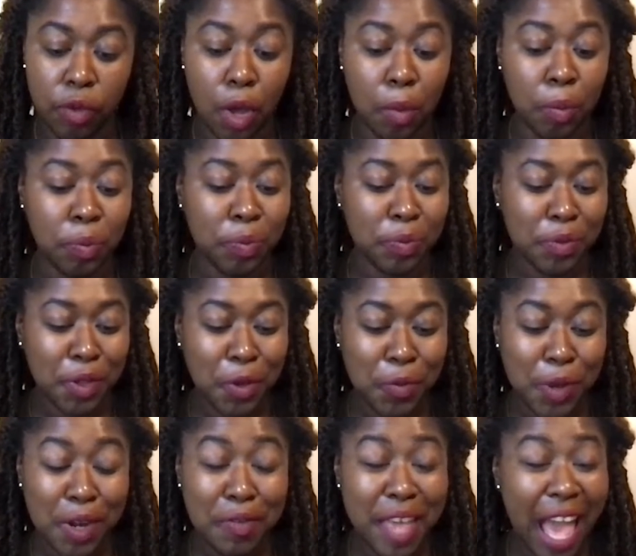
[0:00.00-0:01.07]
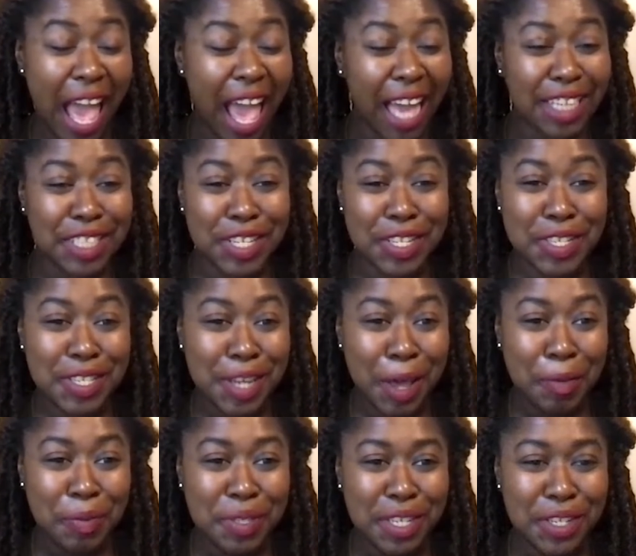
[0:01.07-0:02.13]
from one of the action
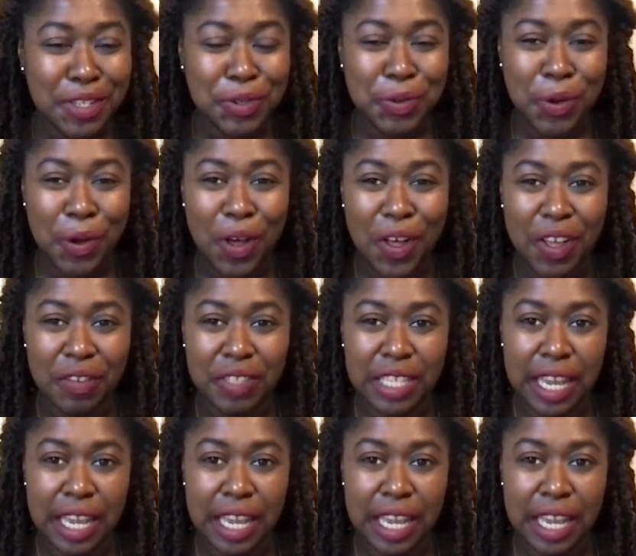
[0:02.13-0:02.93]
steps that you all have